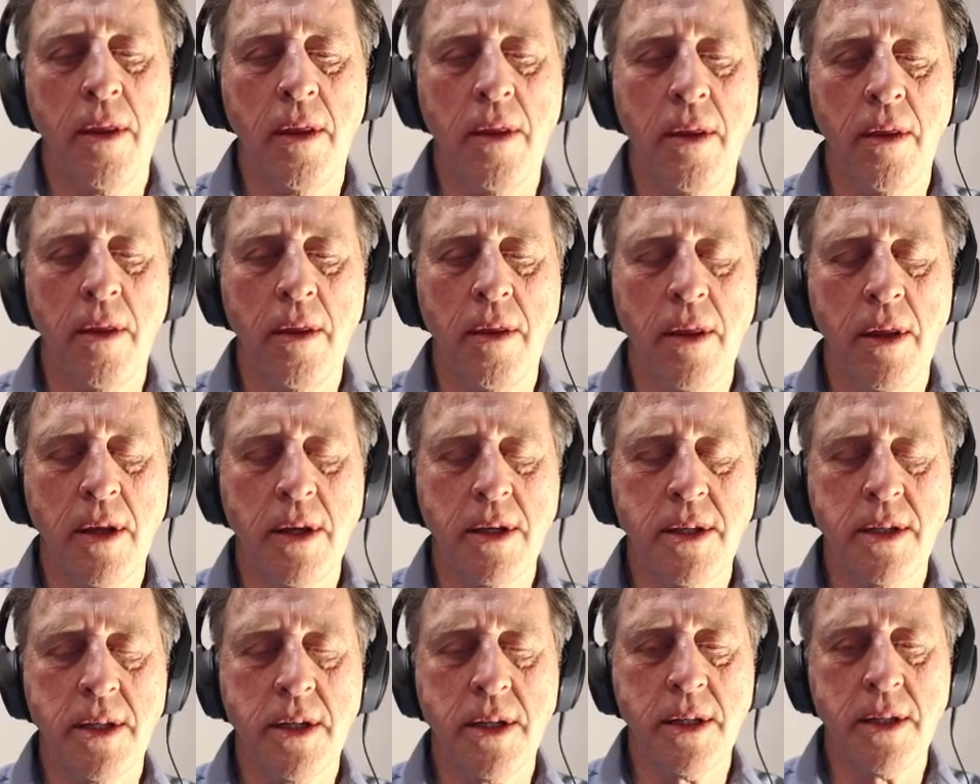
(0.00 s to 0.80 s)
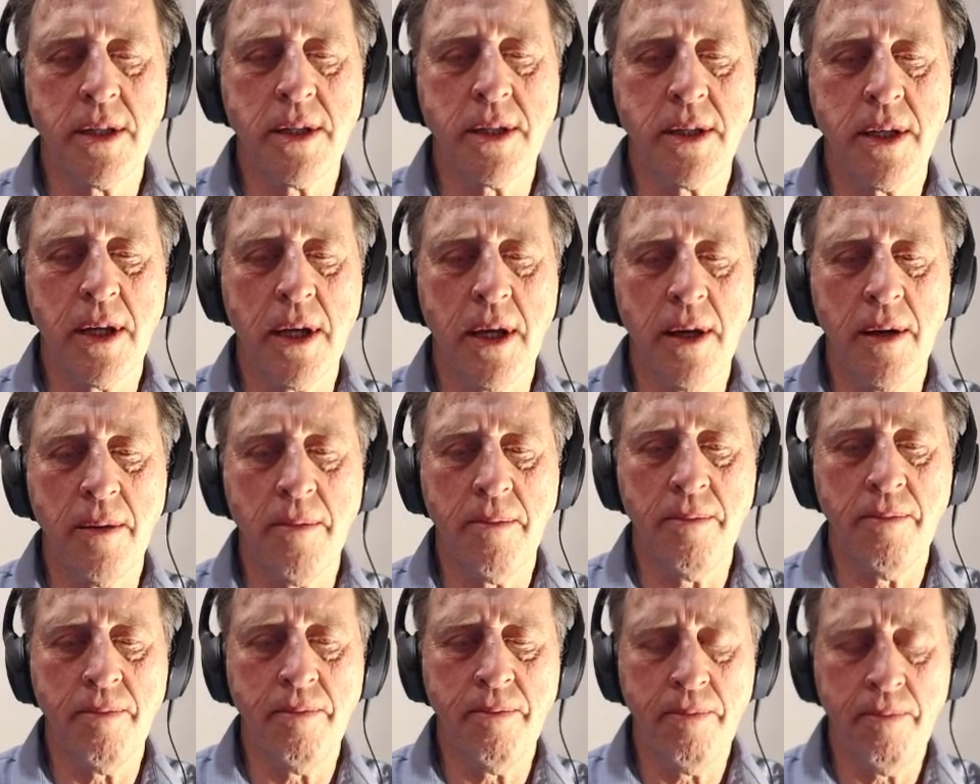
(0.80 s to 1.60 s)
this is
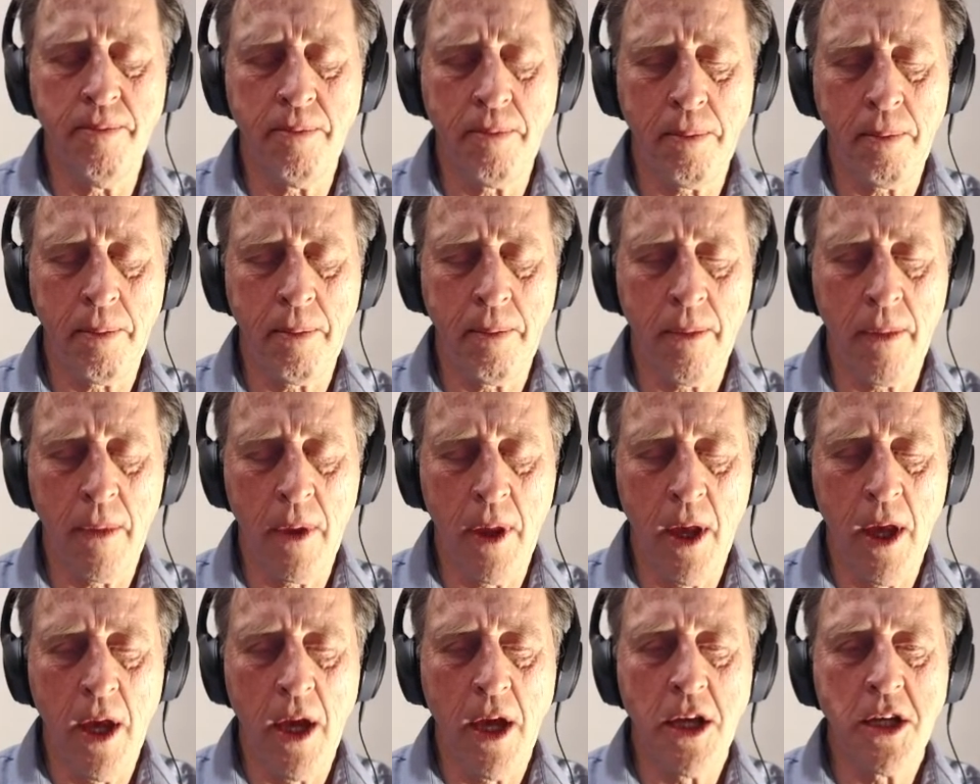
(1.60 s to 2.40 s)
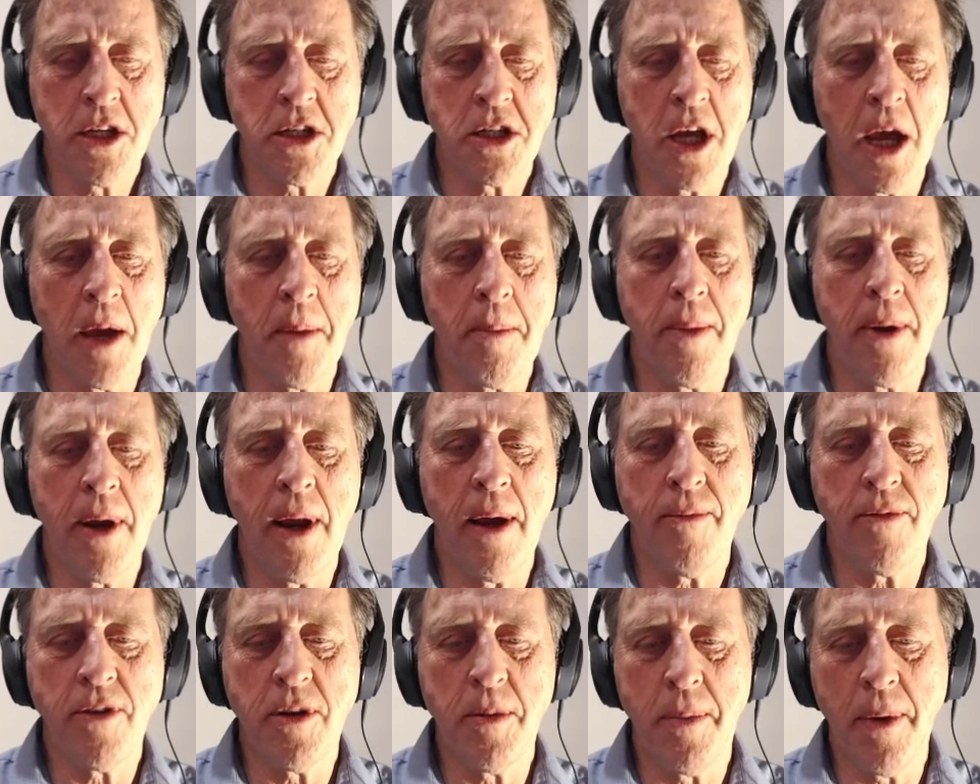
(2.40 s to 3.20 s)
shaping
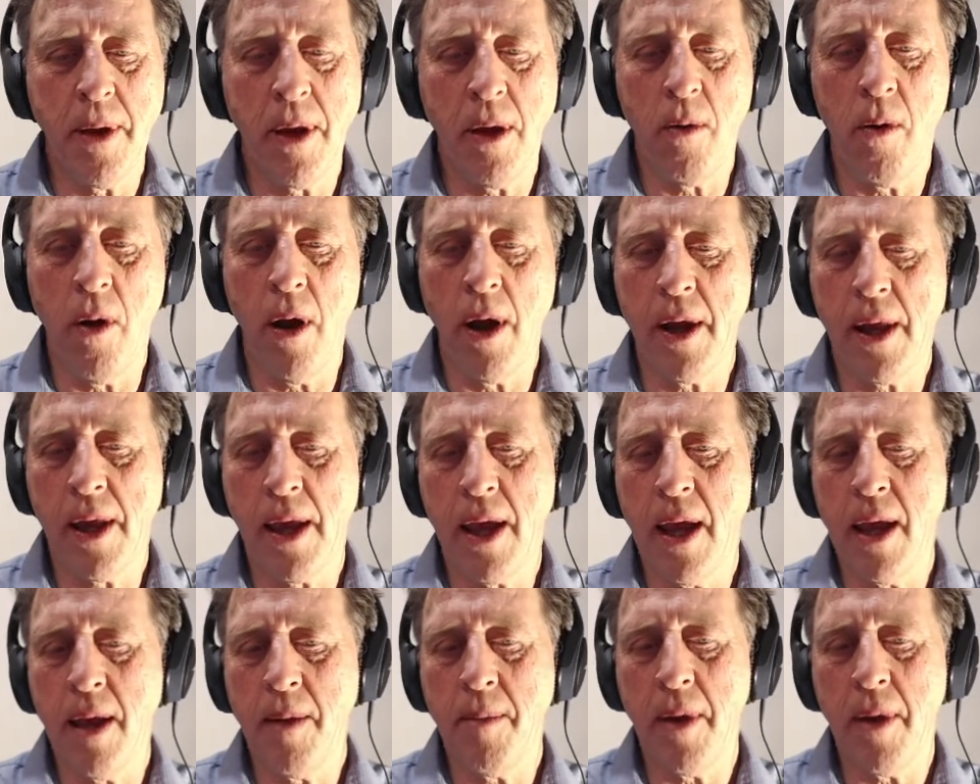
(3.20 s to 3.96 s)
up to be quite a game,